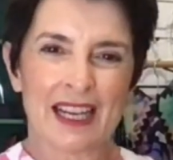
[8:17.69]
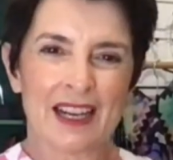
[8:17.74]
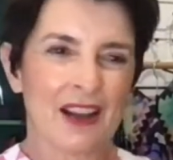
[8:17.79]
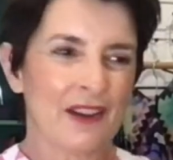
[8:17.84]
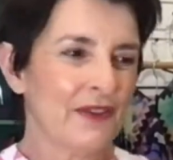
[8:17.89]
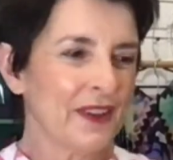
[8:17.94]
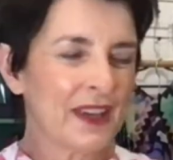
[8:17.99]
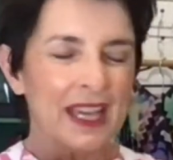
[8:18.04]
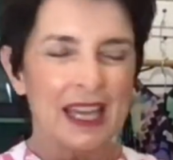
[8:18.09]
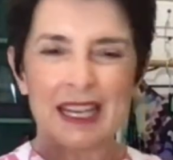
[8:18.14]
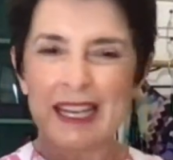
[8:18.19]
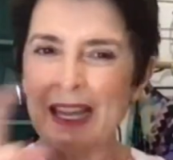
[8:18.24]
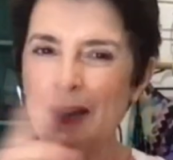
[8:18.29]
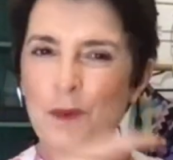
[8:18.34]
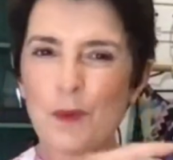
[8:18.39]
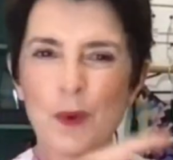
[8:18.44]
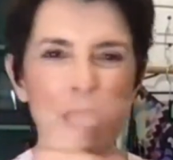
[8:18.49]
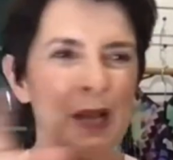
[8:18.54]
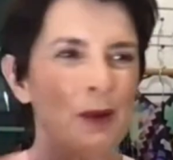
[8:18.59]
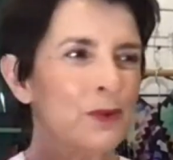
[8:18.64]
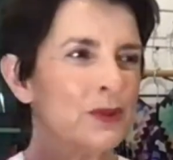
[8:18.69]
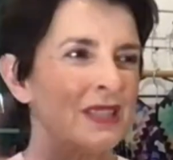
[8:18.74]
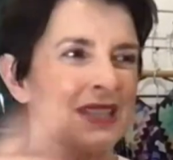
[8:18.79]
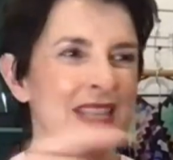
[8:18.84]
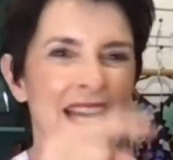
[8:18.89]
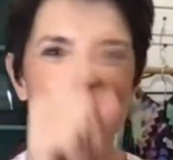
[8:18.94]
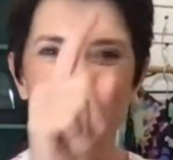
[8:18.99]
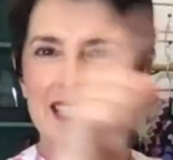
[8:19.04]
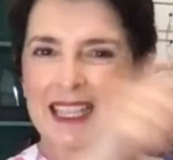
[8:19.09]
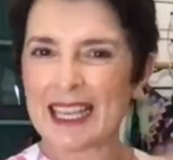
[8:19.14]
And I forget, now, where was
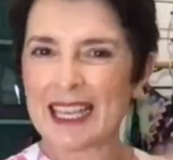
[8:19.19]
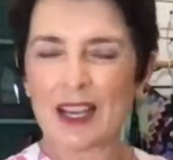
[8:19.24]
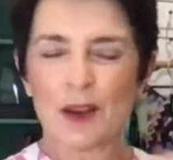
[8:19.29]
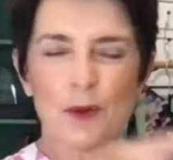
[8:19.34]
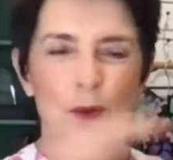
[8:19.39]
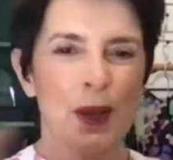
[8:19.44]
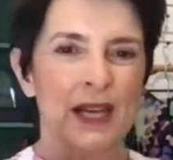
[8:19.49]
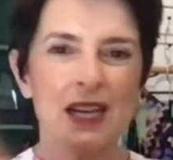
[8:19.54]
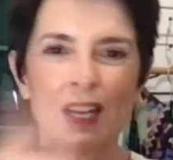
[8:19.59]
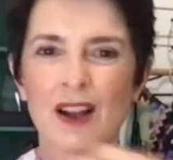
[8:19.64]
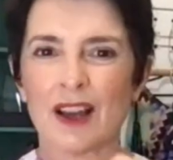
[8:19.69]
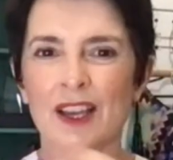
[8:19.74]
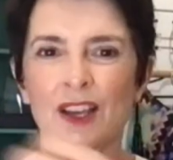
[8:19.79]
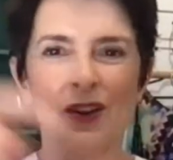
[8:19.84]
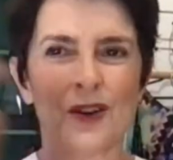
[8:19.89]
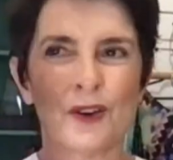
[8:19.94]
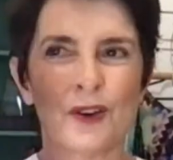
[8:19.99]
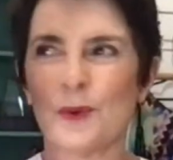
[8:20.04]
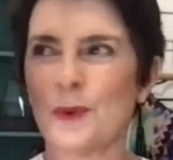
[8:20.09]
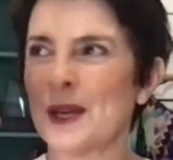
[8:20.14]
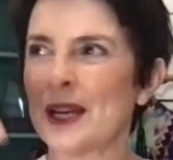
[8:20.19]
that link? Where did I go?